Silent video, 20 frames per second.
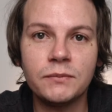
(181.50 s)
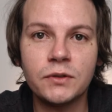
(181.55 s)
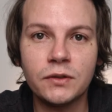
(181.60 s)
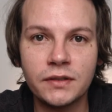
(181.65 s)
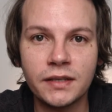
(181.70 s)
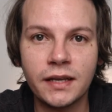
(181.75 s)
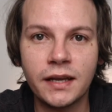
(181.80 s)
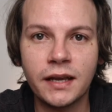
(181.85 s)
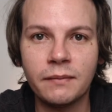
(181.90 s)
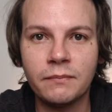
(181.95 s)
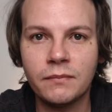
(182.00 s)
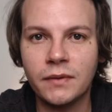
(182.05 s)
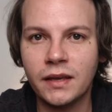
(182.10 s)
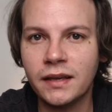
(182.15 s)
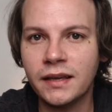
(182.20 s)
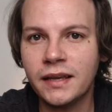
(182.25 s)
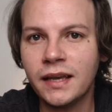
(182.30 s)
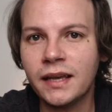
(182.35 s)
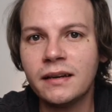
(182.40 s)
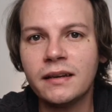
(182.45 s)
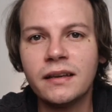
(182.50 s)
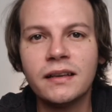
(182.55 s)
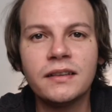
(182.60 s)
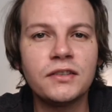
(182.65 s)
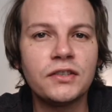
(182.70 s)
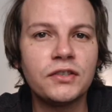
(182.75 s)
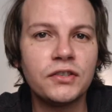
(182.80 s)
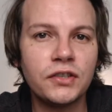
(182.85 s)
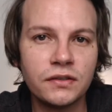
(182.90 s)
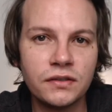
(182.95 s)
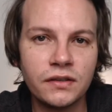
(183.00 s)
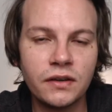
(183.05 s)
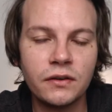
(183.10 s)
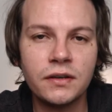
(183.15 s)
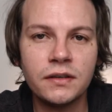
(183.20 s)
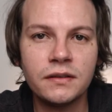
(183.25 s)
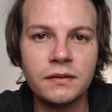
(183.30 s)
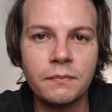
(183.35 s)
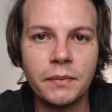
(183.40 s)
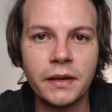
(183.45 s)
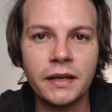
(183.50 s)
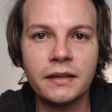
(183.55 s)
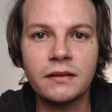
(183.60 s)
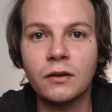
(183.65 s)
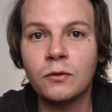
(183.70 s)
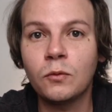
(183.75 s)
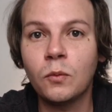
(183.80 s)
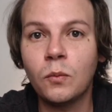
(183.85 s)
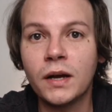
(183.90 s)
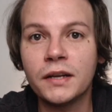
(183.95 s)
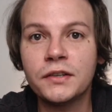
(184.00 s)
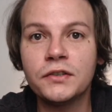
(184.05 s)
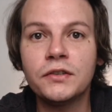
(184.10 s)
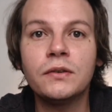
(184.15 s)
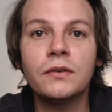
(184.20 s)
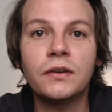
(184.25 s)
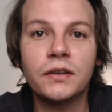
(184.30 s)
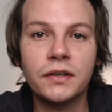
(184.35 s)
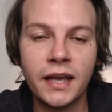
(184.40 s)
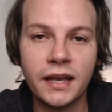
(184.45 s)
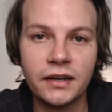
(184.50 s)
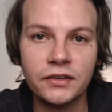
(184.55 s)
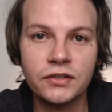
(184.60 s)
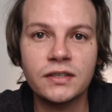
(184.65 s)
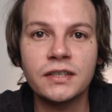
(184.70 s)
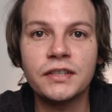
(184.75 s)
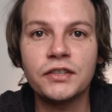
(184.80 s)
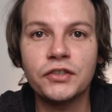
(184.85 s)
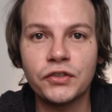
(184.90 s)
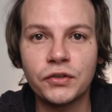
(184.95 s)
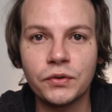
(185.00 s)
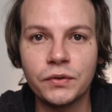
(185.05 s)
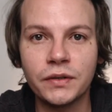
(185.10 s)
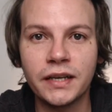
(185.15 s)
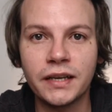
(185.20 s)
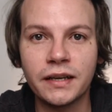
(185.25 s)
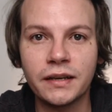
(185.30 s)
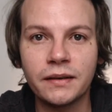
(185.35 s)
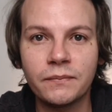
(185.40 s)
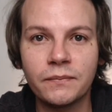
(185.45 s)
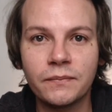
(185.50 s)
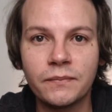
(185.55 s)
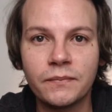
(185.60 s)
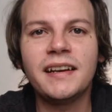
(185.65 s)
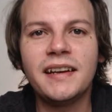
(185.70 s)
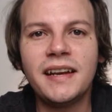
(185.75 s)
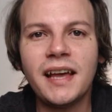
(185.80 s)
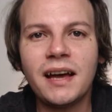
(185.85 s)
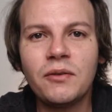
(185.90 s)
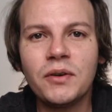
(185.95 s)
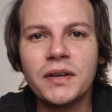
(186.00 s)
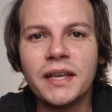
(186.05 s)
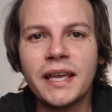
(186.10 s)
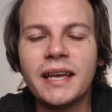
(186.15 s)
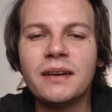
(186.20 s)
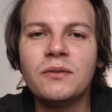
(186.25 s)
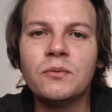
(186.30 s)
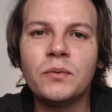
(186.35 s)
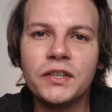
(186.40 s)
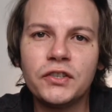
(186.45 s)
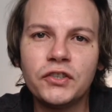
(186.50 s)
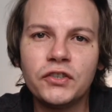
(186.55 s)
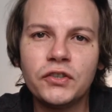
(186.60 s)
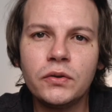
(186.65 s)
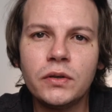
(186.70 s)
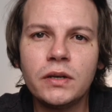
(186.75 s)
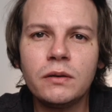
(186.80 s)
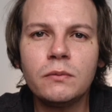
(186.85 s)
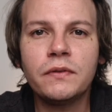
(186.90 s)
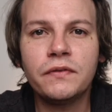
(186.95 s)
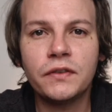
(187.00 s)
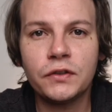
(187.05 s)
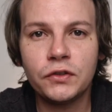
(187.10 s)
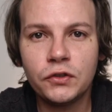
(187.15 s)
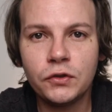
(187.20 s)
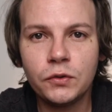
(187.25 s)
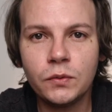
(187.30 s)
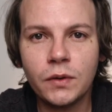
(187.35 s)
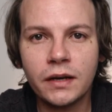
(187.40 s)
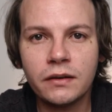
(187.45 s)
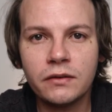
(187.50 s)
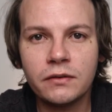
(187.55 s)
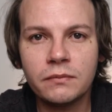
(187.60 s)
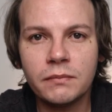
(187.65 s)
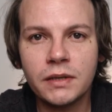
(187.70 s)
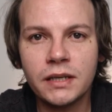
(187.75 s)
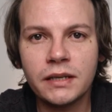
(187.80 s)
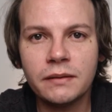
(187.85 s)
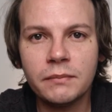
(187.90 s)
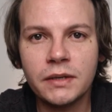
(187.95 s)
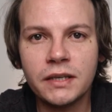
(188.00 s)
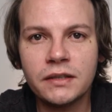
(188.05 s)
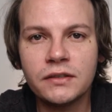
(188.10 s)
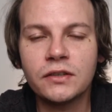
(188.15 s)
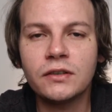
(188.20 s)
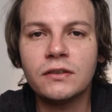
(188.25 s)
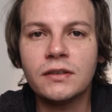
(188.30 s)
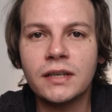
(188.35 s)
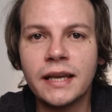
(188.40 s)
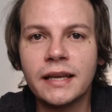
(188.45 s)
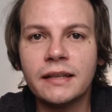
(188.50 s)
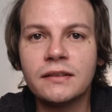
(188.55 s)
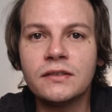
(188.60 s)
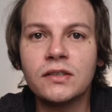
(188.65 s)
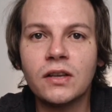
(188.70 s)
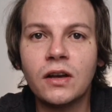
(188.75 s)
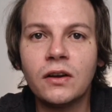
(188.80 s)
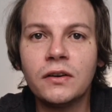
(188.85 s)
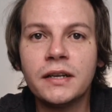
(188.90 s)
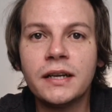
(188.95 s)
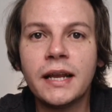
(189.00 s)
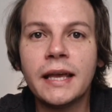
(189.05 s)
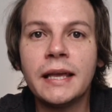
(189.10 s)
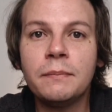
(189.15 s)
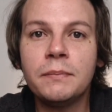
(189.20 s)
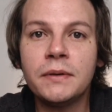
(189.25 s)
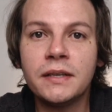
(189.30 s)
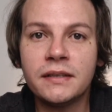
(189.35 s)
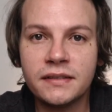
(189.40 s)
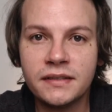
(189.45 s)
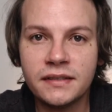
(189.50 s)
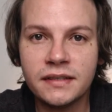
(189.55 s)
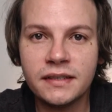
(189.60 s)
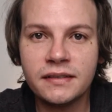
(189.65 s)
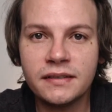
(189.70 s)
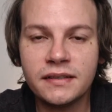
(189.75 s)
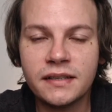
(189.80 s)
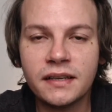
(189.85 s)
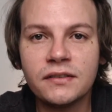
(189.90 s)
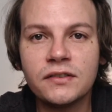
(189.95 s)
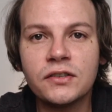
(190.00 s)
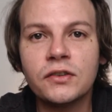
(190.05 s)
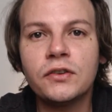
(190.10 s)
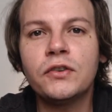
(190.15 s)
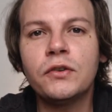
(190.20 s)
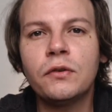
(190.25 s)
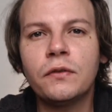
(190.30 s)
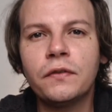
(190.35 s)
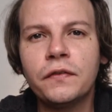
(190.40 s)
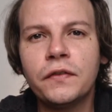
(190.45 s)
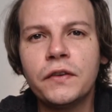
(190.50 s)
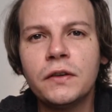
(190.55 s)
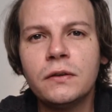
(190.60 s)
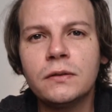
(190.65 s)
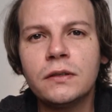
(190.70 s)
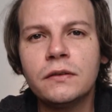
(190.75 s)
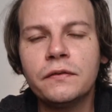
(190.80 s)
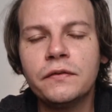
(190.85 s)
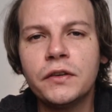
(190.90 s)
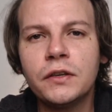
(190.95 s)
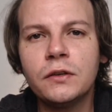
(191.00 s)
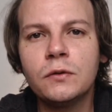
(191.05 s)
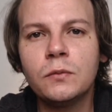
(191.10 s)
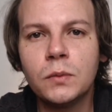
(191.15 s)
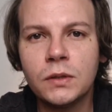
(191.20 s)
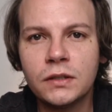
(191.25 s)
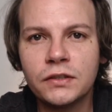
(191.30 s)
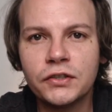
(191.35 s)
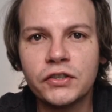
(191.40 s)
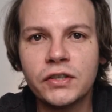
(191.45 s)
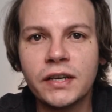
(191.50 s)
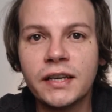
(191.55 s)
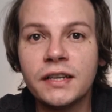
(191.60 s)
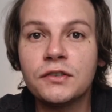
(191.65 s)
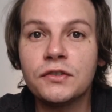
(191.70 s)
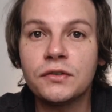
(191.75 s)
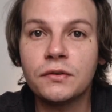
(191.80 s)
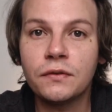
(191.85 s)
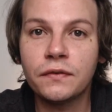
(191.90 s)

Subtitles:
to time. Again, it's just gonna depend on what you are actually shooting. Now again, when shooting with a 200mm lens on an APS-C sensor, your field of view will change to